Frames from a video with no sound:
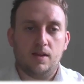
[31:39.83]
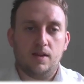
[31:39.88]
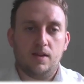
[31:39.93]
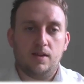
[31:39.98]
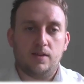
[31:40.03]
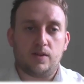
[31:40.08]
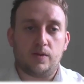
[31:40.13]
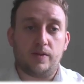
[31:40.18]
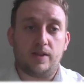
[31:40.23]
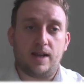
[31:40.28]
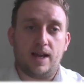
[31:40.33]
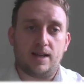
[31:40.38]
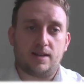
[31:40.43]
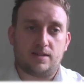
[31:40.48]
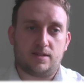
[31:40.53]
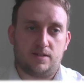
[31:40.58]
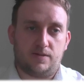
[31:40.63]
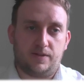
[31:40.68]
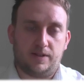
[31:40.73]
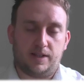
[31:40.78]
So in the
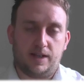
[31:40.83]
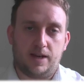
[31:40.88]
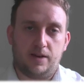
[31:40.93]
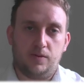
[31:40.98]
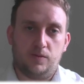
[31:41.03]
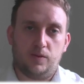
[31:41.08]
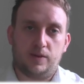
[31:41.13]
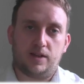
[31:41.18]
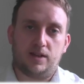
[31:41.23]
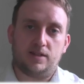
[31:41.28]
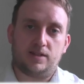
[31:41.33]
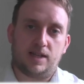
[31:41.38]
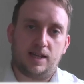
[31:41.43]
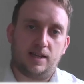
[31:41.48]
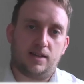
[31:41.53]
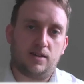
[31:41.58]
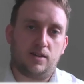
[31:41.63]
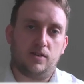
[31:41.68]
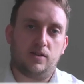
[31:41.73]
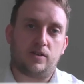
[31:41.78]
next video, we're going to
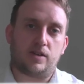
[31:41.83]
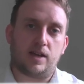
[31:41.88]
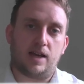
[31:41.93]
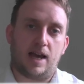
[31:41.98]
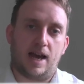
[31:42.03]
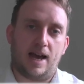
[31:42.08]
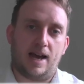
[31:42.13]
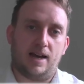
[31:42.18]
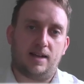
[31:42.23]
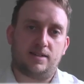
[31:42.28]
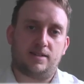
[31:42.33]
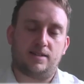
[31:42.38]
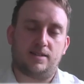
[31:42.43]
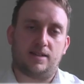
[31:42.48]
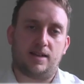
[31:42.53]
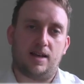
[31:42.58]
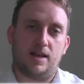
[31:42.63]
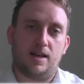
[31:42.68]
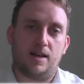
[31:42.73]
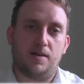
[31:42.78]
take a look at
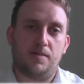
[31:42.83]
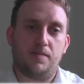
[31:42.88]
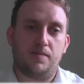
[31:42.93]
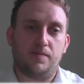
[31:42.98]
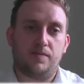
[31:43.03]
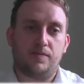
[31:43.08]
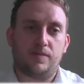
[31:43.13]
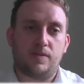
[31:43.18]
a